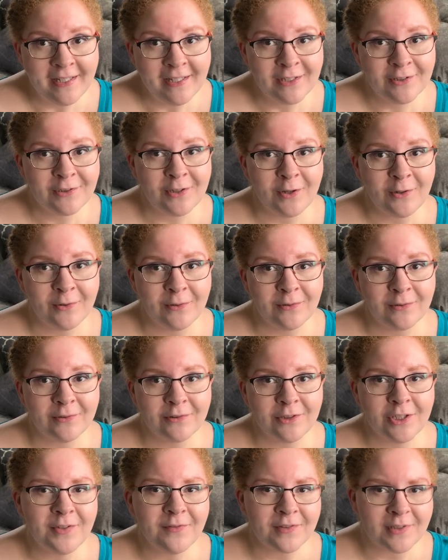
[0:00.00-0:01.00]
So
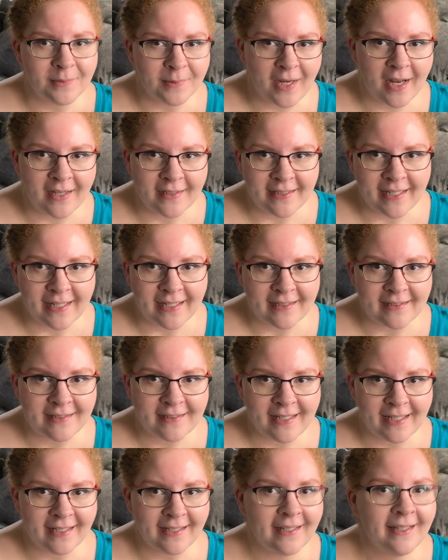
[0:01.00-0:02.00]
just for some context,
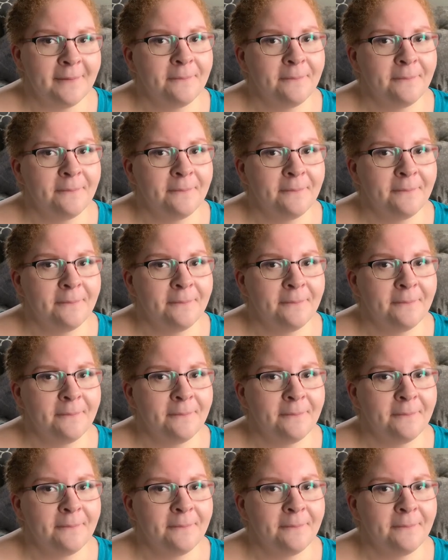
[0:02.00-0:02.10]
like